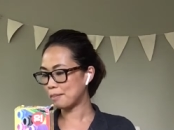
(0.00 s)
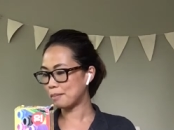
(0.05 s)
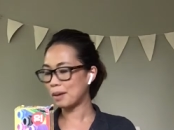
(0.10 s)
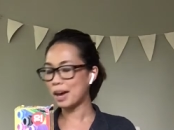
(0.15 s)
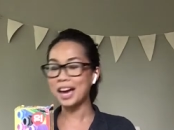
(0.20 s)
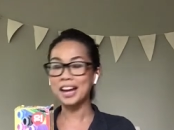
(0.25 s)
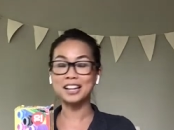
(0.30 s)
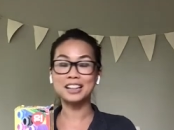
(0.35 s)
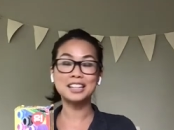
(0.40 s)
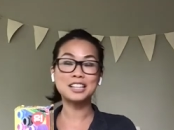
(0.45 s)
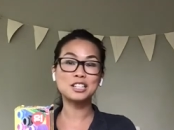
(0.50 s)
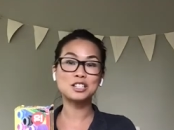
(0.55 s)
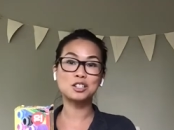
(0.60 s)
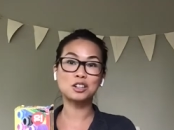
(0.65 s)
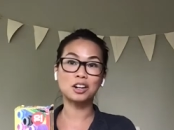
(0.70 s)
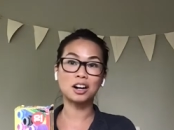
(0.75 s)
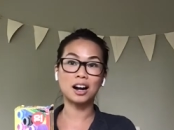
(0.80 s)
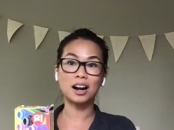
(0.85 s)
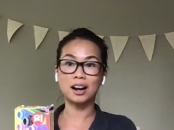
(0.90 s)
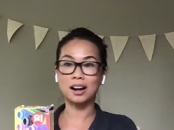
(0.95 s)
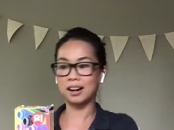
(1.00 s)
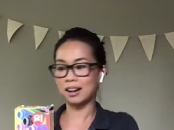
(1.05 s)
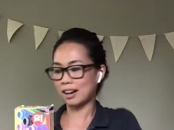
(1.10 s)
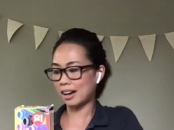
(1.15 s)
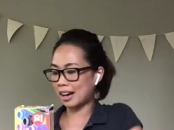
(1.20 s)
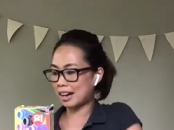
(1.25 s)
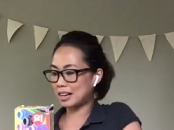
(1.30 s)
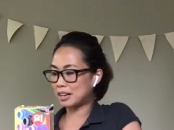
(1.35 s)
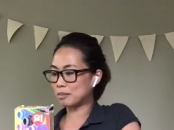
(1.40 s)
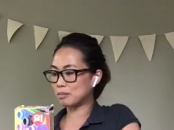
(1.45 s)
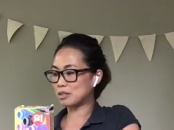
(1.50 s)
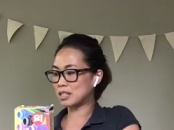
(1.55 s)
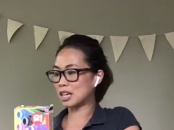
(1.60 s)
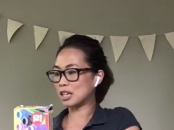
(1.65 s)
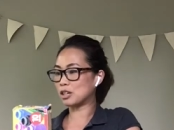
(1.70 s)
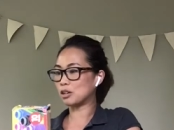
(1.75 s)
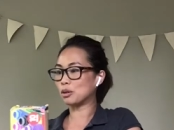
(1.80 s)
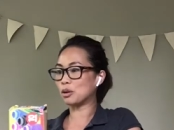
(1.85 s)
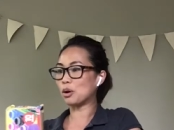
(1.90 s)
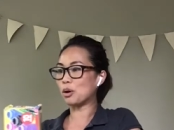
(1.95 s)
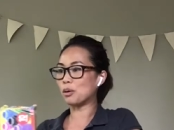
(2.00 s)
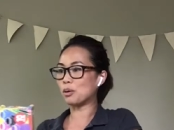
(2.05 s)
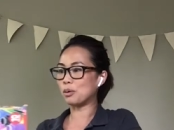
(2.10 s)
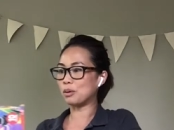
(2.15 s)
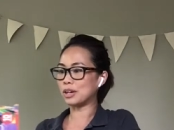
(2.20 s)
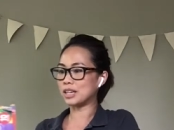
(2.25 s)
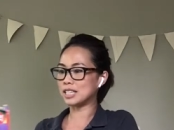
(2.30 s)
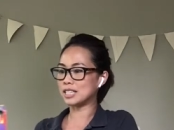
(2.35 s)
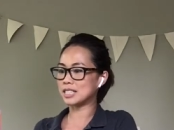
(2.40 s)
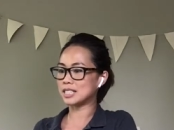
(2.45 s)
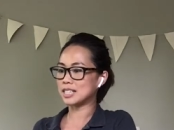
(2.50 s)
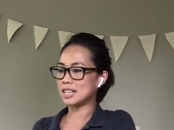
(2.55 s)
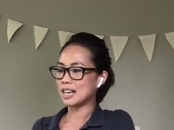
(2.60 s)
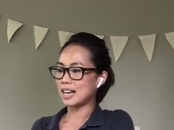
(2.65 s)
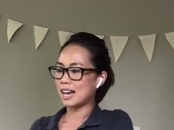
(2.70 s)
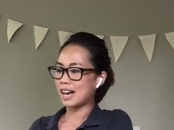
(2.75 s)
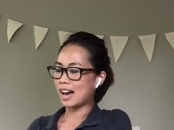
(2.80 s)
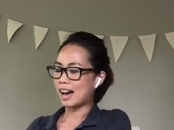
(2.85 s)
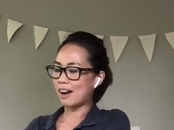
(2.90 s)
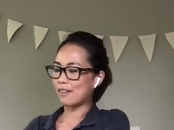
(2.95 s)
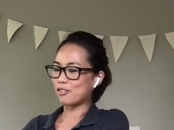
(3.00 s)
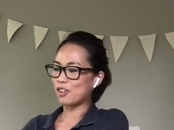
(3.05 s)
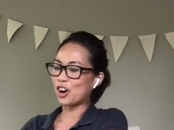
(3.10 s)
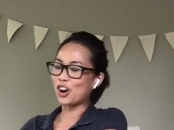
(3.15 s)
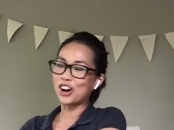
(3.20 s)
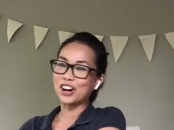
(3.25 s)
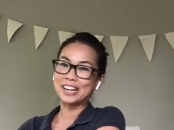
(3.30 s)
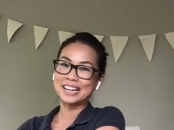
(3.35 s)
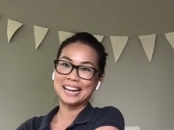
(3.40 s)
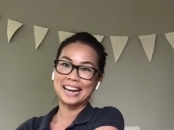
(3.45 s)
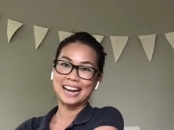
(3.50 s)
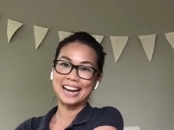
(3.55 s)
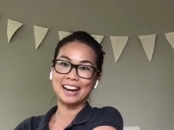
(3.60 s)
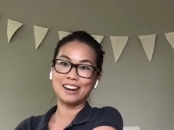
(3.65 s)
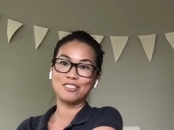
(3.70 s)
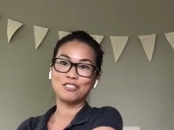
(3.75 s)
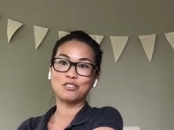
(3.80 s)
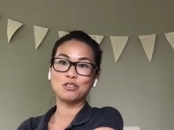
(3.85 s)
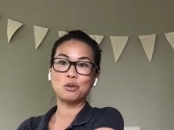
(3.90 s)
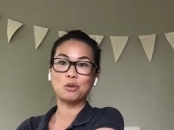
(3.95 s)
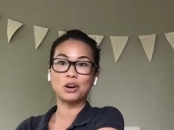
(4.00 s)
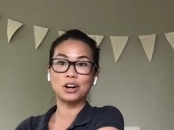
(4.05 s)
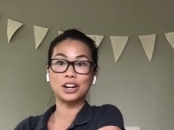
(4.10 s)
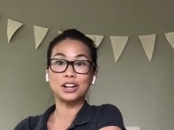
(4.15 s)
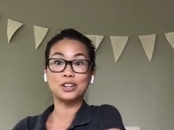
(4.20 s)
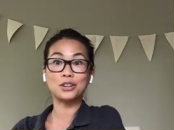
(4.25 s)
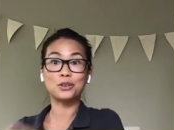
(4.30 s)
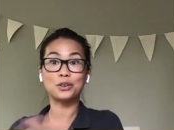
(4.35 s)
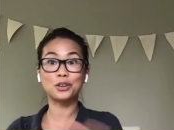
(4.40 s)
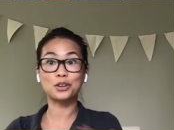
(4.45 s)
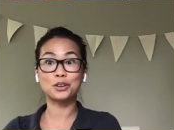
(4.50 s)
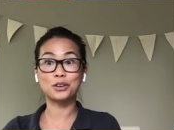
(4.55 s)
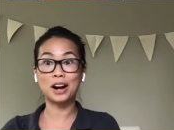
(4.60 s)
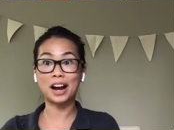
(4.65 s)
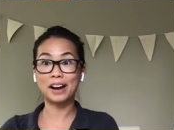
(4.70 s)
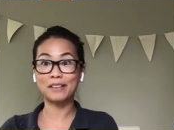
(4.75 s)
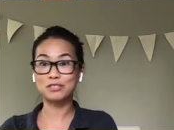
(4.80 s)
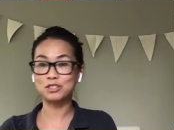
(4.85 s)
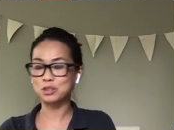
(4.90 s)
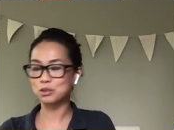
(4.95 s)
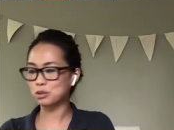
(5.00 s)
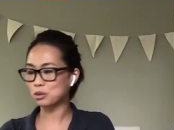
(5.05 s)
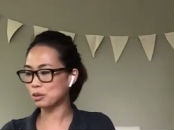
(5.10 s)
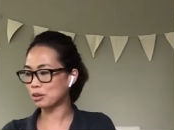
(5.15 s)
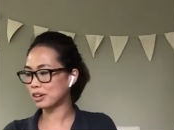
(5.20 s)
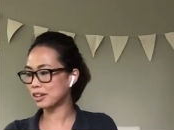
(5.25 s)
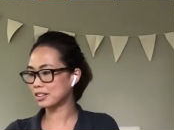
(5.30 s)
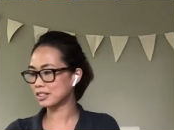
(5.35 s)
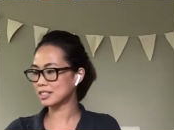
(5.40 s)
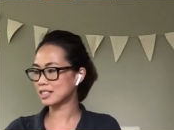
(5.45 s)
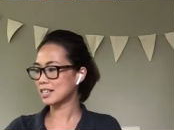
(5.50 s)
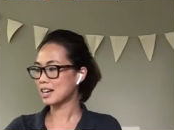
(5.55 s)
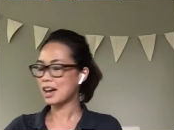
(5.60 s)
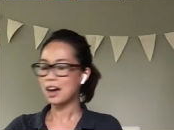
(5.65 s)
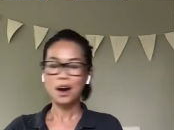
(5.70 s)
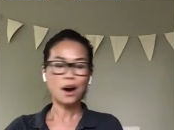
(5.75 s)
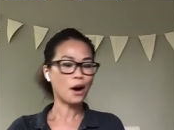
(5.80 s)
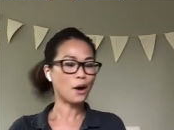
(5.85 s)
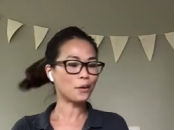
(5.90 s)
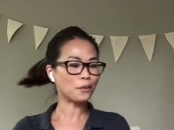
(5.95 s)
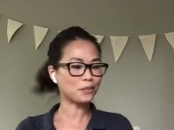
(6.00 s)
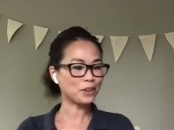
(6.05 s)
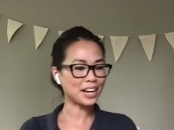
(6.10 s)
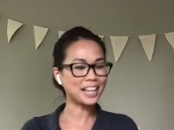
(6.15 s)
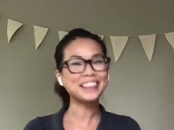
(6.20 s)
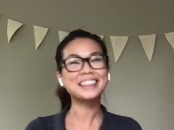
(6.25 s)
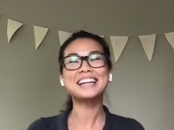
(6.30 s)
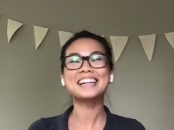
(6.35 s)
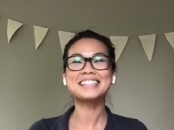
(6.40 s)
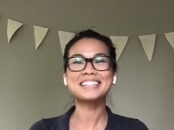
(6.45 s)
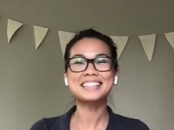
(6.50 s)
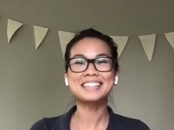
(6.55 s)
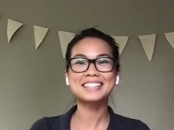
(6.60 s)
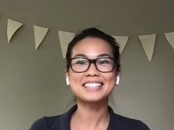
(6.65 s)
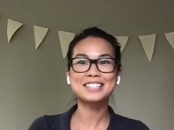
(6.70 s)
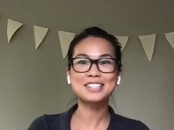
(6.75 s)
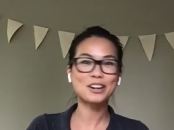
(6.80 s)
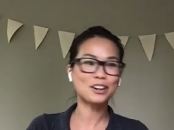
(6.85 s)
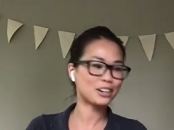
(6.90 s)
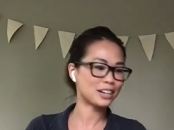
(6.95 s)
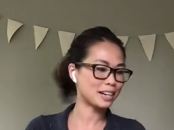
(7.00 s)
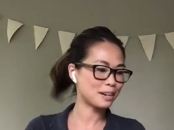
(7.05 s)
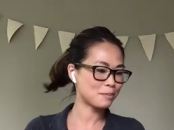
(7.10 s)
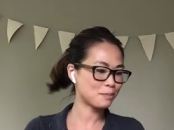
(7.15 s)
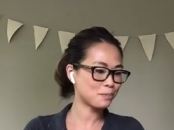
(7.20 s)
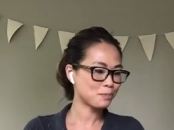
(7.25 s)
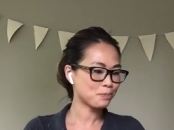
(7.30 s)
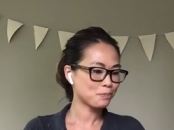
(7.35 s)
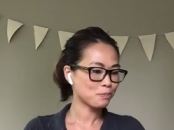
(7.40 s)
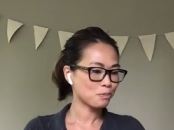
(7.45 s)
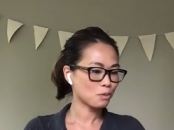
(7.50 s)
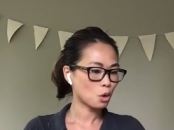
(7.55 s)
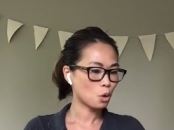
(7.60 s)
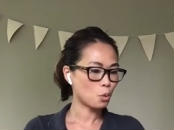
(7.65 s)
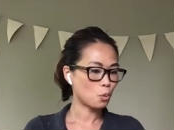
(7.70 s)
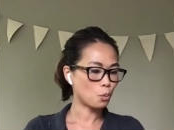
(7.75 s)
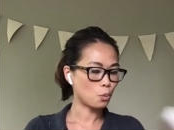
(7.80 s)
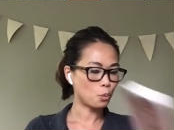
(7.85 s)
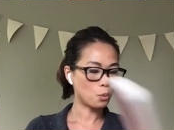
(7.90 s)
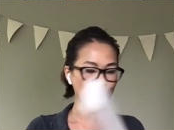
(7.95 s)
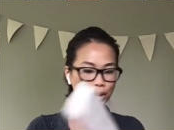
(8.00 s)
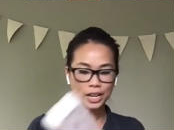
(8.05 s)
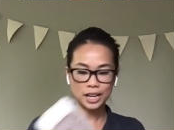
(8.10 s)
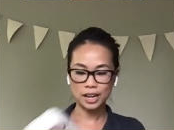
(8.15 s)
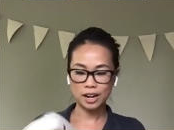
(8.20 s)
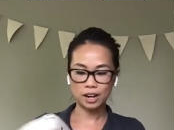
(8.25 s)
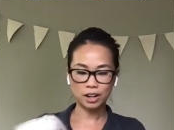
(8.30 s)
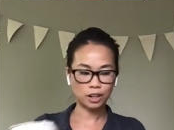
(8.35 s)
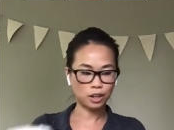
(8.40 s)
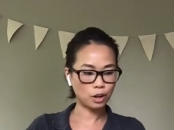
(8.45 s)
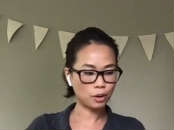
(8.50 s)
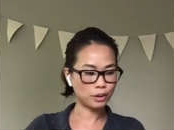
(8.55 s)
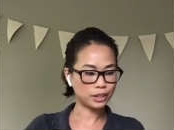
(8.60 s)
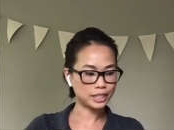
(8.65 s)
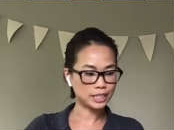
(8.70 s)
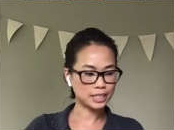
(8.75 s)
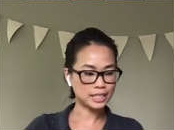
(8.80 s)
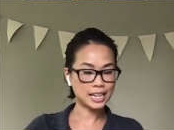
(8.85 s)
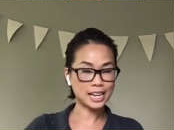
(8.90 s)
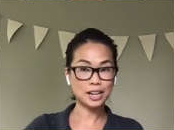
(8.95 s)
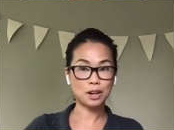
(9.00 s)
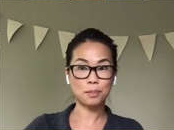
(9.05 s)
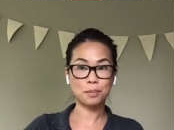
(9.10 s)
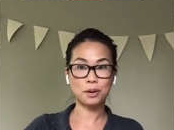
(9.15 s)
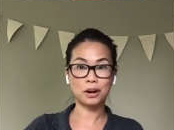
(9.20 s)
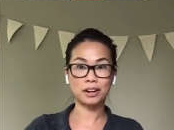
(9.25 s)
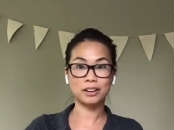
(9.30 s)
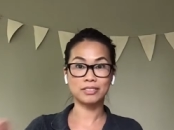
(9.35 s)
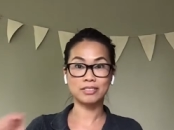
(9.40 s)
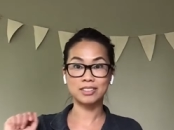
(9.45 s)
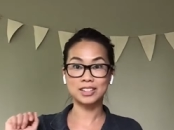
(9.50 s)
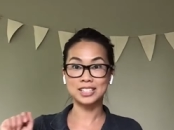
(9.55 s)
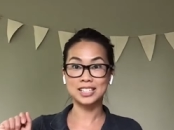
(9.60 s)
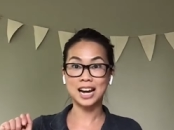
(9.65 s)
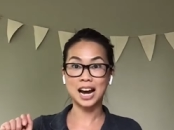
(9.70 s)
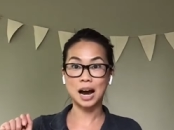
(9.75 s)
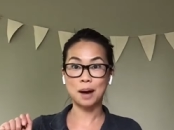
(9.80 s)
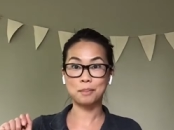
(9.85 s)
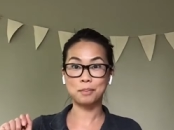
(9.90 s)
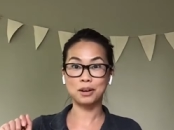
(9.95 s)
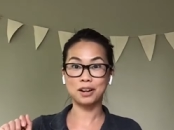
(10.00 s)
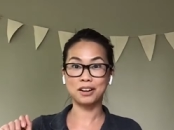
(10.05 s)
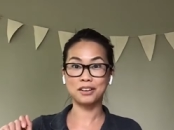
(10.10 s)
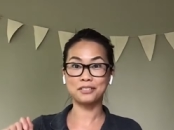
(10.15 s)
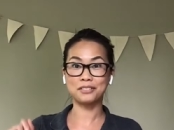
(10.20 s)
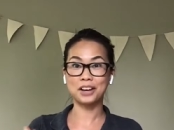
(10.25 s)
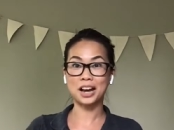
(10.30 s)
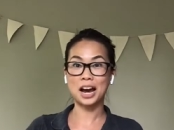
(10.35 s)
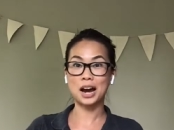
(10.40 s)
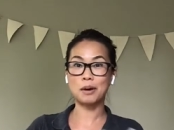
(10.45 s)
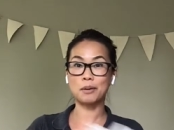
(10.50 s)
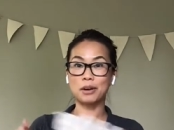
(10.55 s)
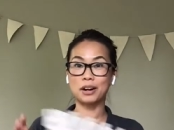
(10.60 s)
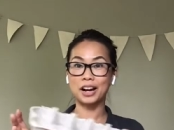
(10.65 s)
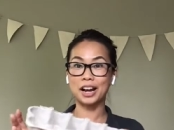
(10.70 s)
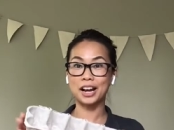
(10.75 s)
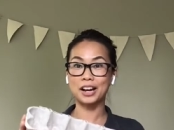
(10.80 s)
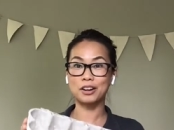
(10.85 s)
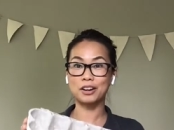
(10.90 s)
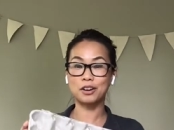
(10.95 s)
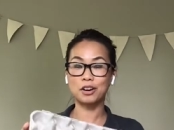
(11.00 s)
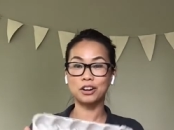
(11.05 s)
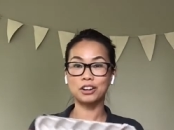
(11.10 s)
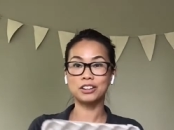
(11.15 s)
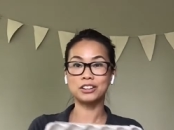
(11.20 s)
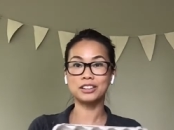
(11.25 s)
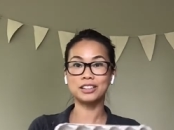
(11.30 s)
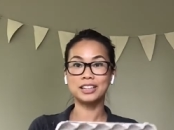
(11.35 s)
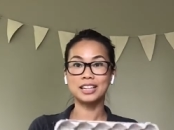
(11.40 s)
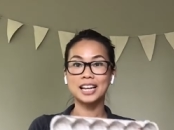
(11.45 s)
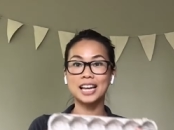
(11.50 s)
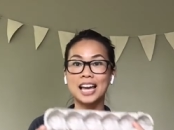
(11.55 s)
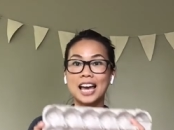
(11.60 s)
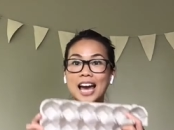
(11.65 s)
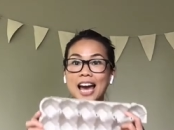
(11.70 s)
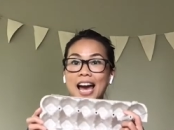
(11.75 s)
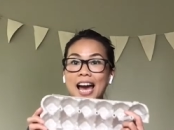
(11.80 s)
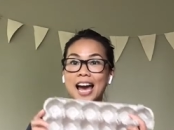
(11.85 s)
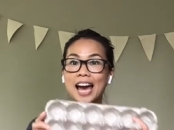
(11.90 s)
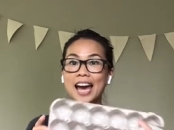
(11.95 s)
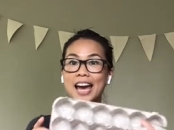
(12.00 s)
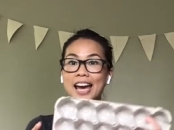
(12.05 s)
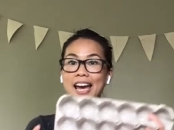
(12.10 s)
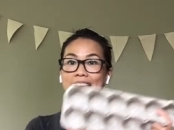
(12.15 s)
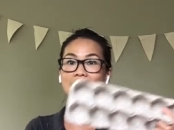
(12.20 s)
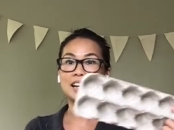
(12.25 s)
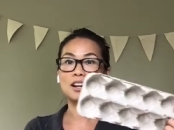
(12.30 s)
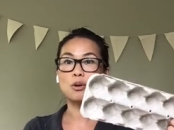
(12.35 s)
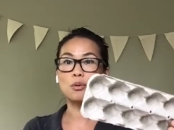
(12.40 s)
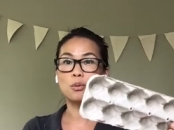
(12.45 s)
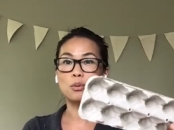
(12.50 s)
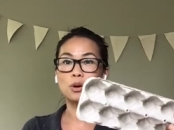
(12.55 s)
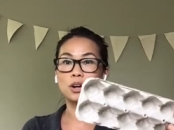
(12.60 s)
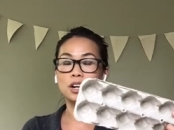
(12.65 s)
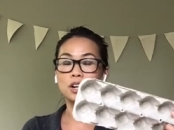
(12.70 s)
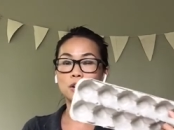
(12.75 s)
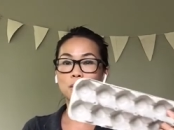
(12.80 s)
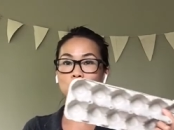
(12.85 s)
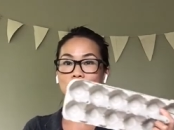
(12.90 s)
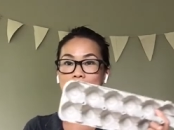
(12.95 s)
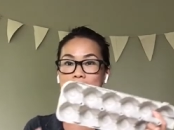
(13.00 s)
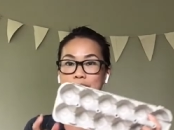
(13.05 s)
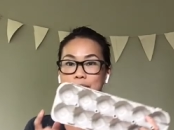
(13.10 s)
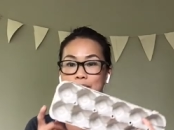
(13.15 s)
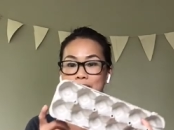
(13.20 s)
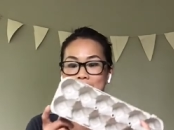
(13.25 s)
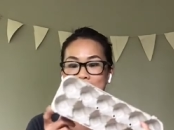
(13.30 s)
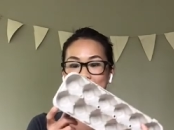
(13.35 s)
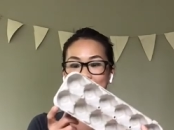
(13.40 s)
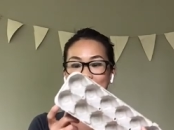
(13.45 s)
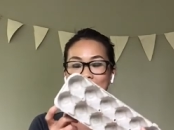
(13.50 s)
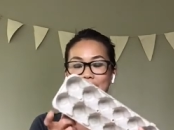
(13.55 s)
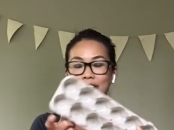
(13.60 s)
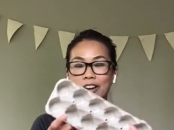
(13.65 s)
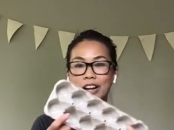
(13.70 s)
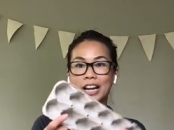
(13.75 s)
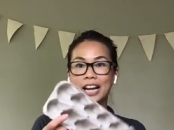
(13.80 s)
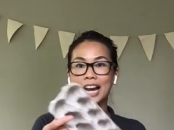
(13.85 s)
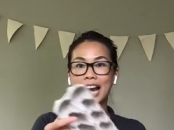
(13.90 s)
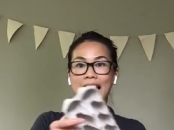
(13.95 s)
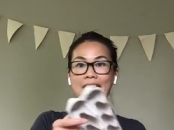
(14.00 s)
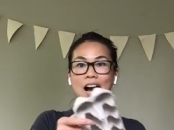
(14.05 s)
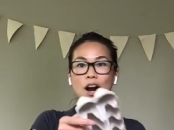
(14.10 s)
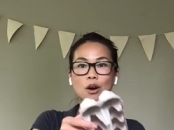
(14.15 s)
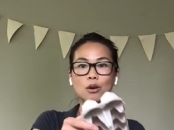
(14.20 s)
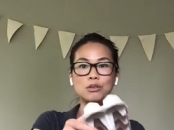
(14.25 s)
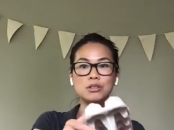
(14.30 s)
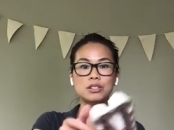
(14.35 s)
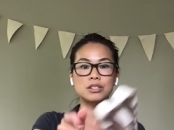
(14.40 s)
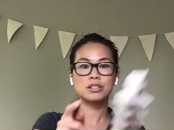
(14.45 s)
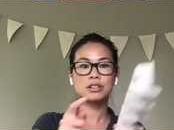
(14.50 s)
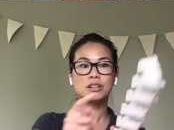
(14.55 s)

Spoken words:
and these are items that you'll always have on hand for your craft tutorials. All right, let's get started. We are going to take apart the top of our egg carton, and we're going to be tearing out